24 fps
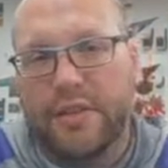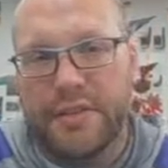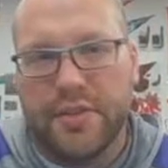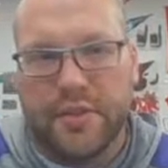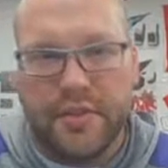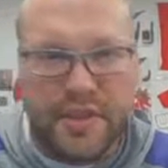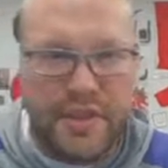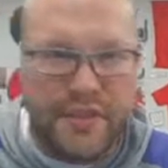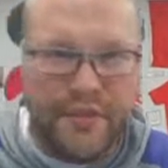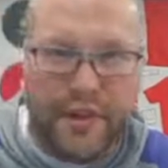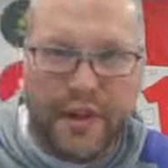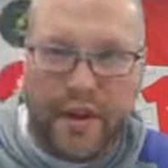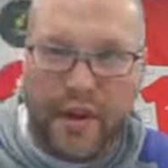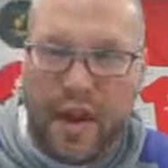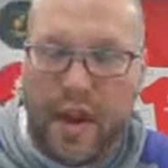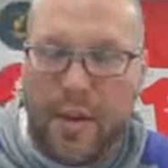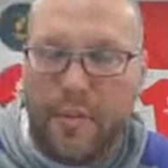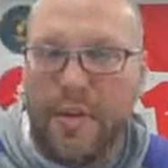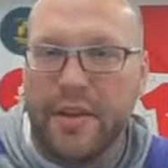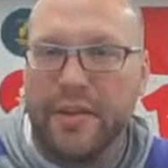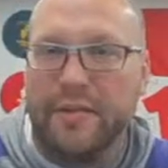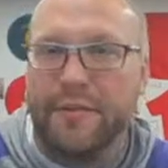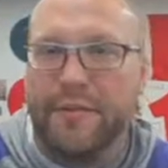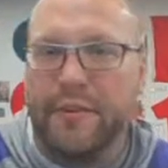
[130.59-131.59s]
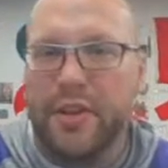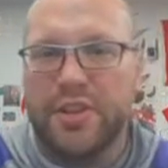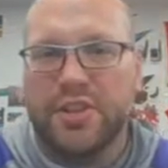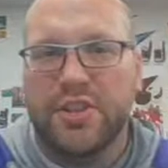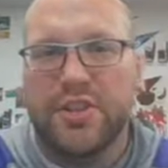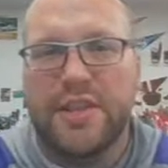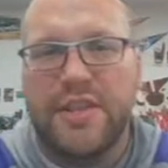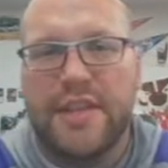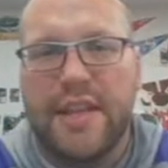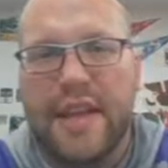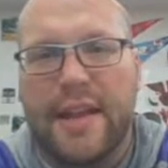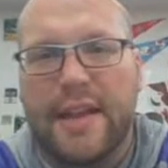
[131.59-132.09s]
So let's figure out how many
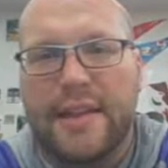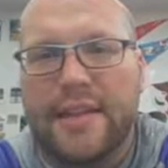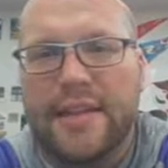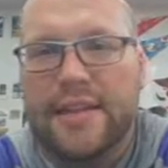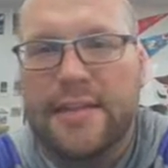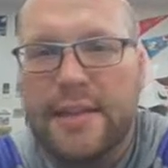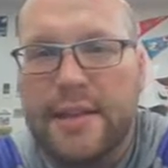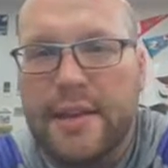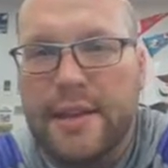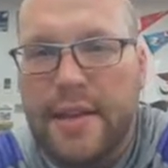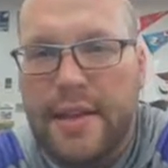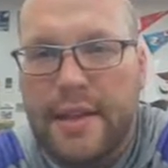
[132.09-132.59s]
flushes that is,